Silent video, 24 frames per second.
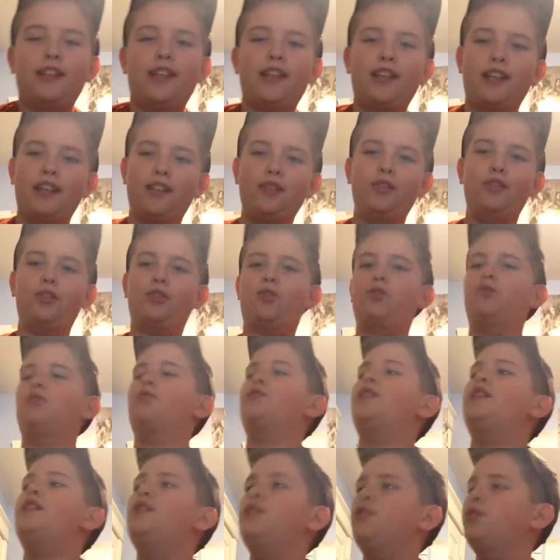They didn't look
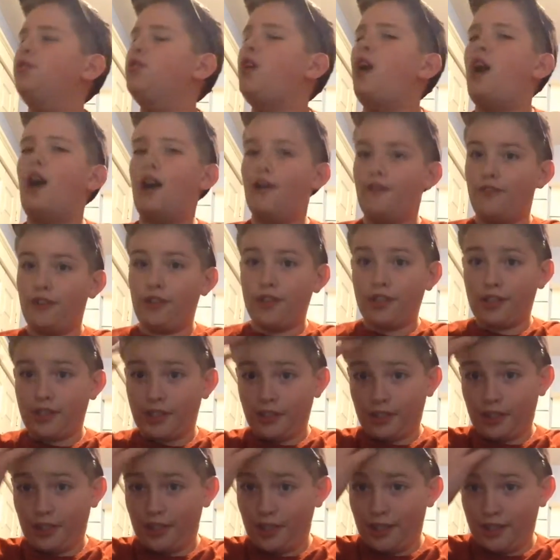real,
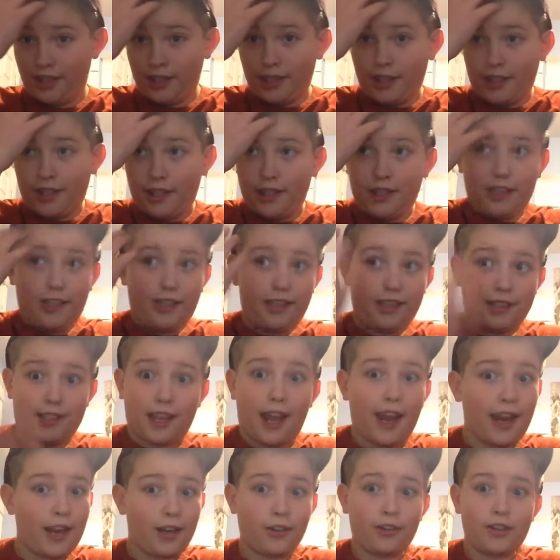obviously. It's
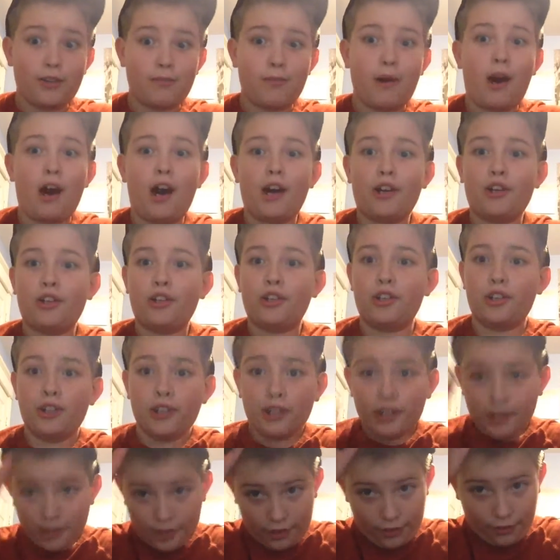Harry Potter.
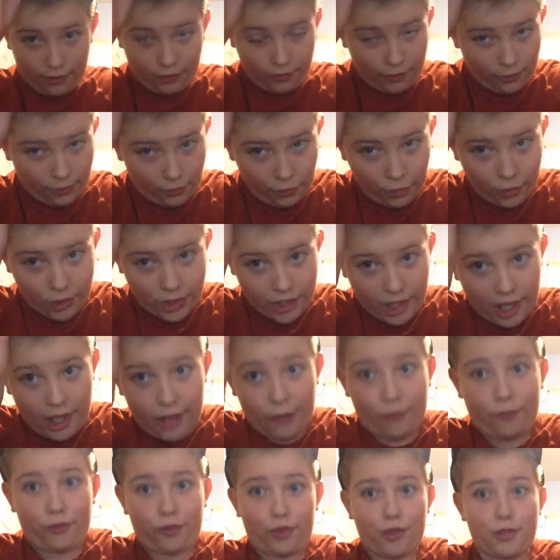If you saw
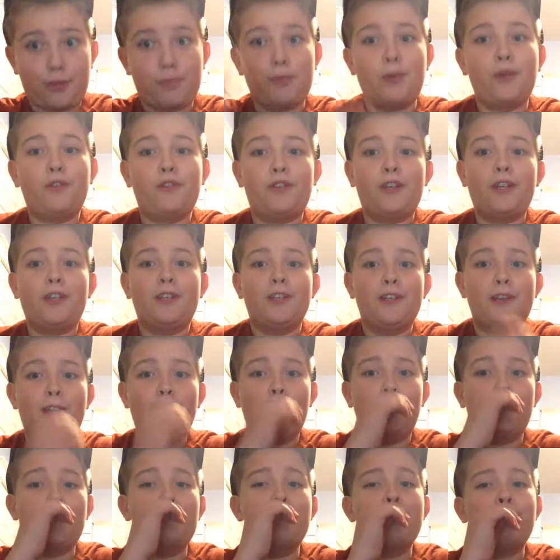the first movie, you'd
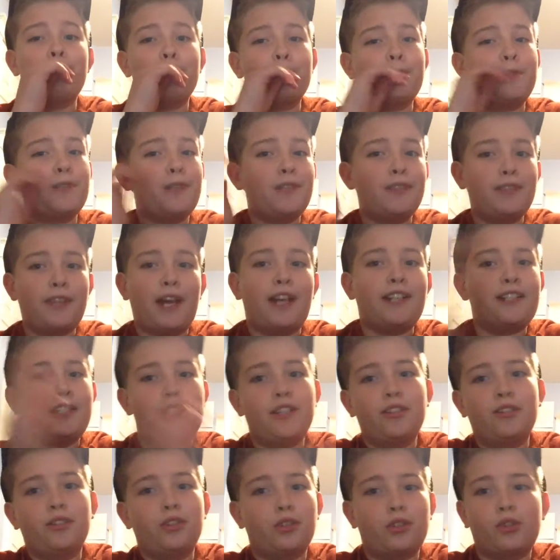know that
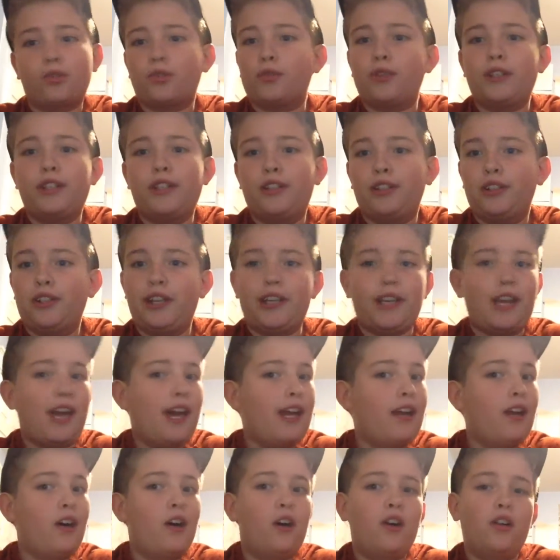didn't look real, like,
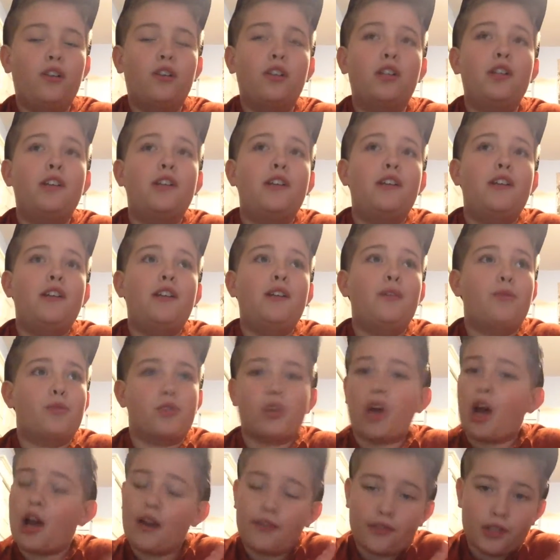at all. It
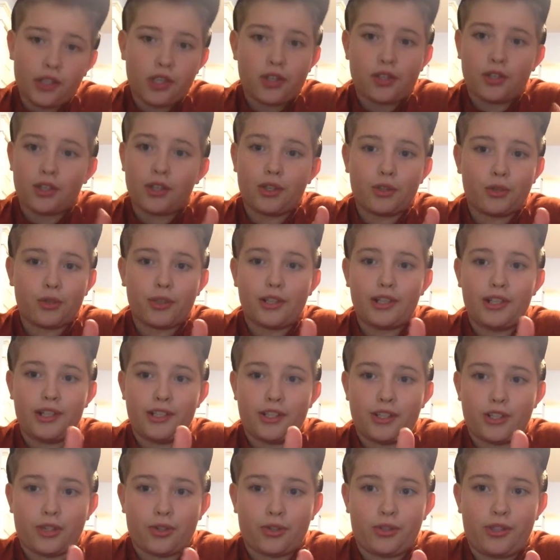was obviously
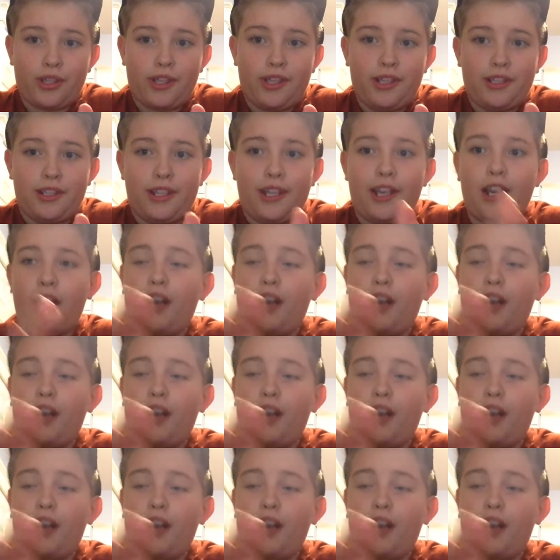green screen.